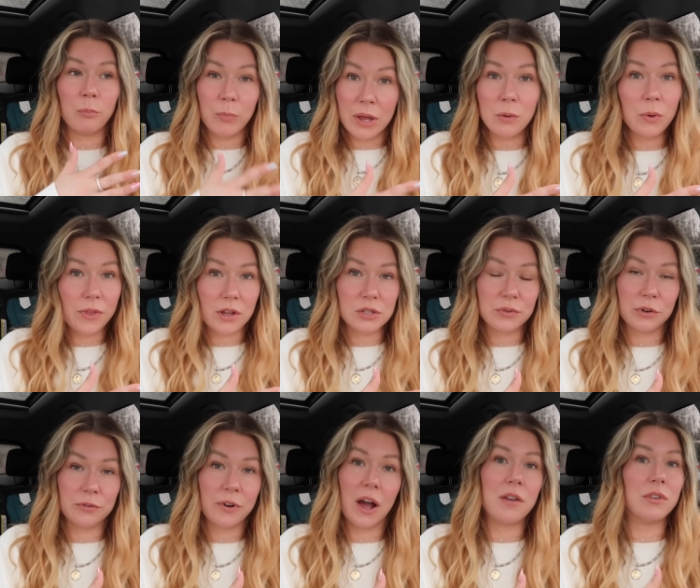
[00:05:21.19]
been with us for
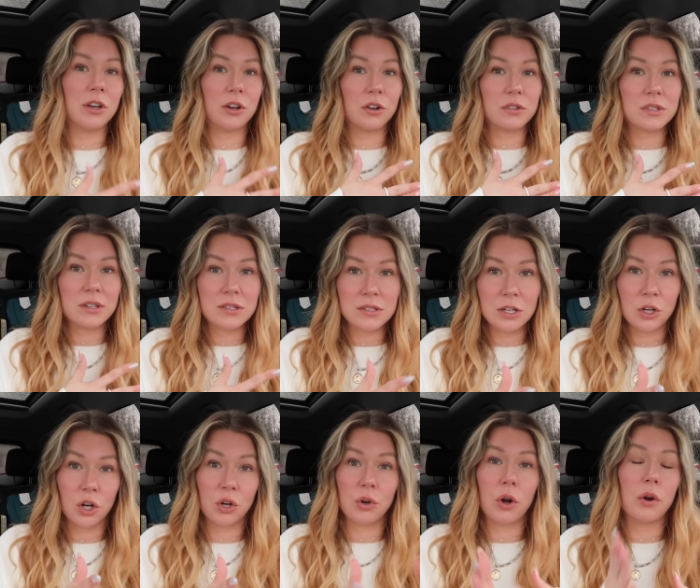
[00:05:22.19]
five years, seen
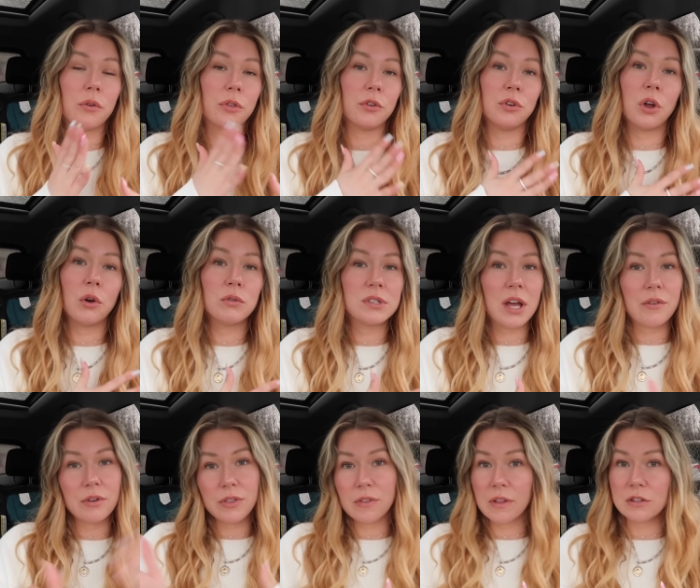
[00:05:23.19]
our growth, knows
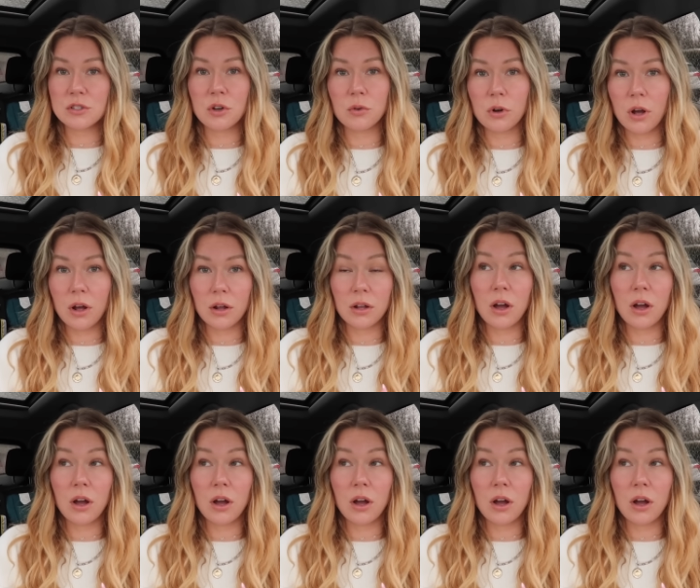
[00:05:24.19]
everything that's going on,